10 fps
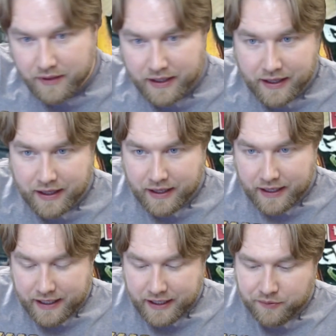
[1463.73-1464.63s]

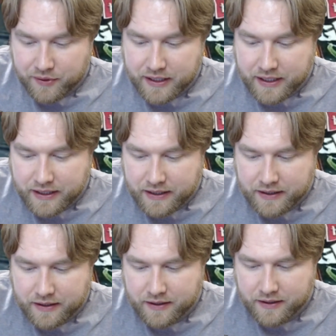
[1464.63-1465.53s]
and we're gonna
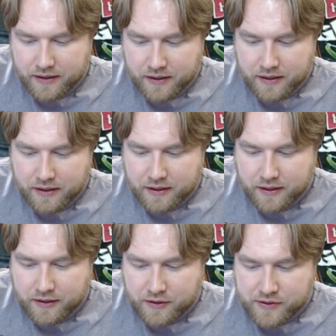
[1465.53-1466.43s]

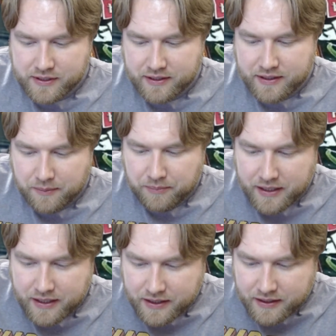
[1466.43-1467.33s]
use it to dip
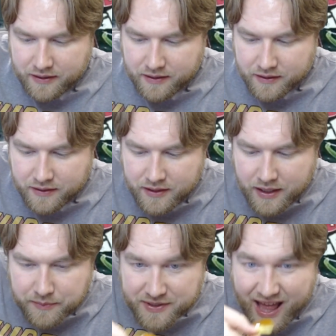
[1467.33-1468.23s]
in the
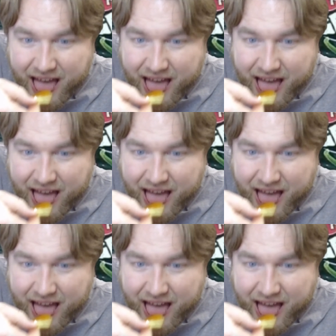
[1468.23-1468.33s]
dips,